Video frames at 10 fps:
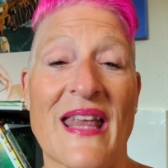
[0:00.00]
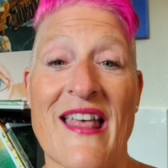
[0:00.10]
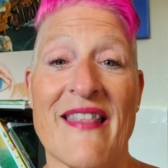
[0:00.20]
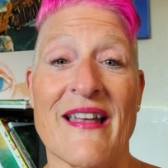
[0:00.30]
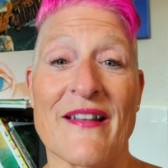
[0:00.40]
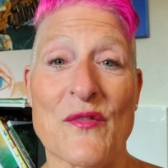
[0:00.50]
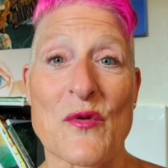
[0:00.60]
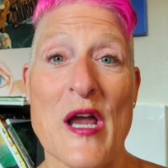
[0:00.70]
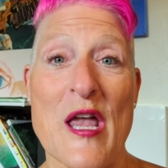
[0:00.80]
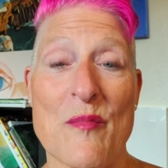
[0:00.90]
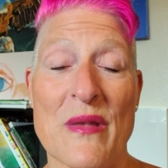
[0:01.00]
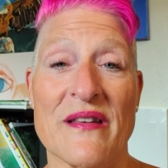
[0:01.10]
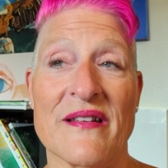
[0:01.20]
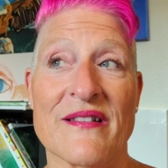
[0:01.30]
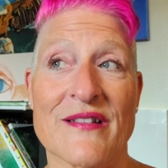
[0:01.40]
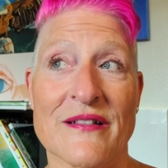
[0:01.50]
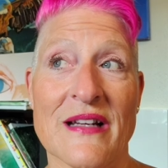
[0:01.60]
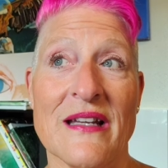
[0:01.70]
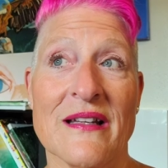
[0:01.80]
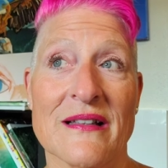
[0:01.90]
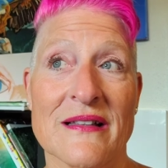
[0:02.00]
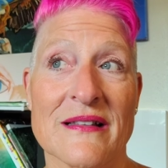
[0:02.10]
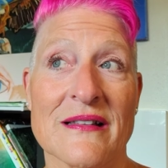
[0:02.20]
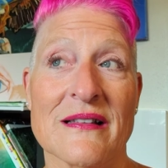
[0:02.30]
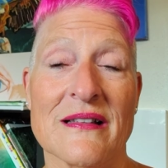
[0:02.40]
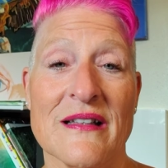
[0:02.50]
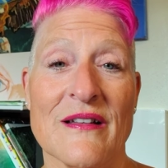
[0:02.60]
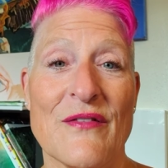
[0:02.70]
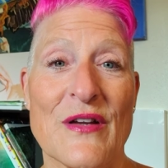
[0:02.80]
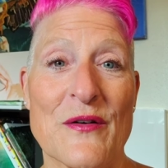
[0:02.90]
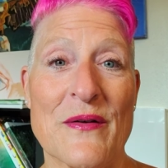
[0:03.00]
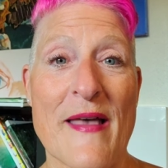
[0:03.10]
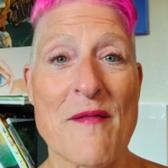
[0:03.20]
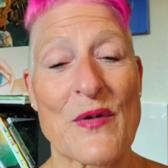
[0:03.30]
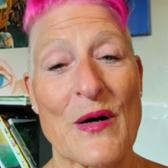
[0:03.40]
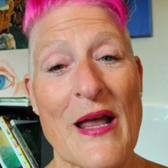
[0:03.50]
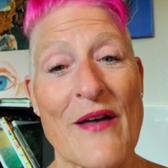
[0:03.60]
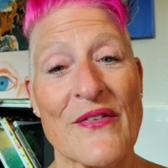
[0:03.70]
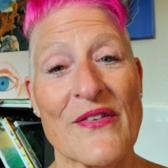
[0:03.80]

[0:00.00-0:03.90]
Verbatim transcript: And that's where I am in this journey figuring that part out.